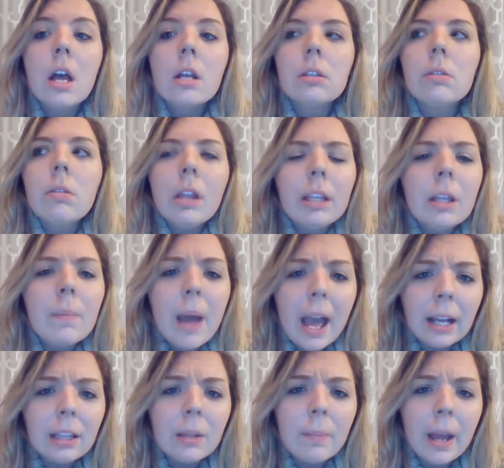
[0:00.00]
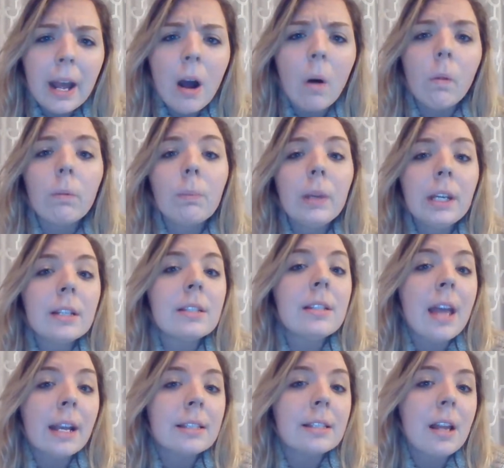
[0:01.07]
so let them act them out, because
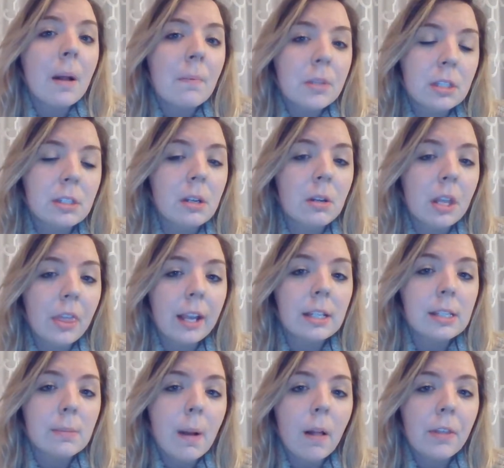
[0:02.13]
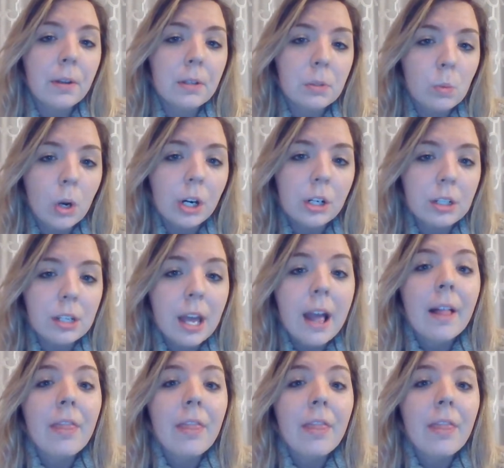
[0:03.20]
next time the student thinks about those words,